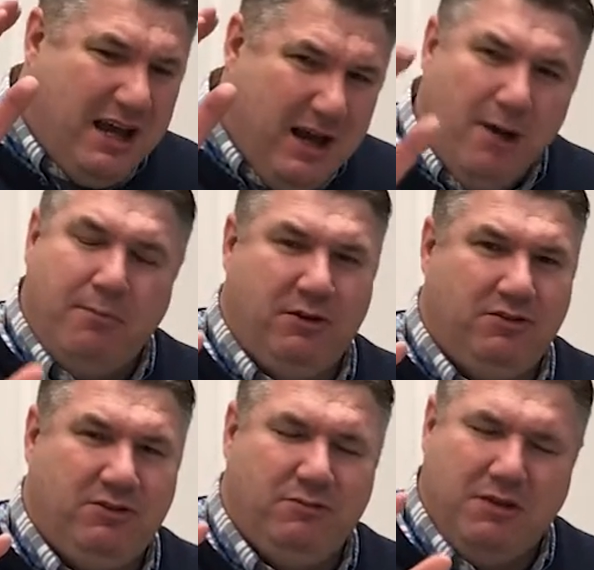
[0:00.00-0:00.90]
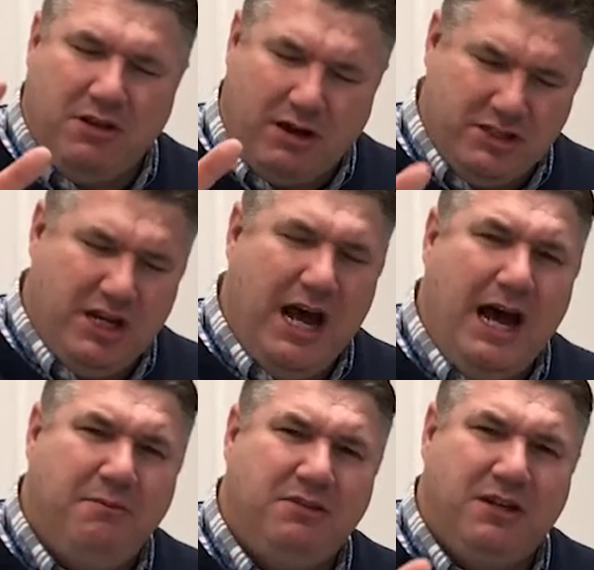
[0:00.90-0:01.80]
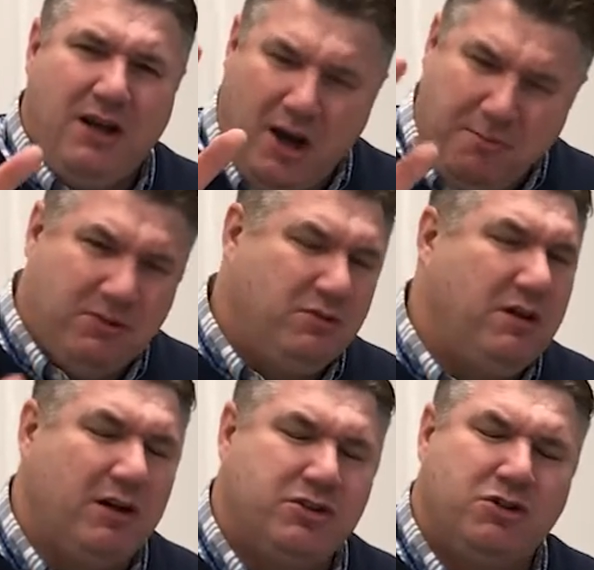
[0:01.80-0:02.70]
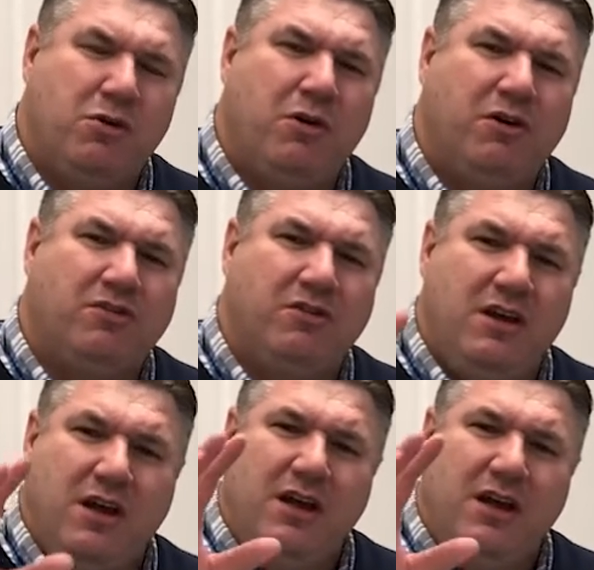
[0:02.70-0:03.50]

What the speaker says: help us with our jobs, help us with our chores,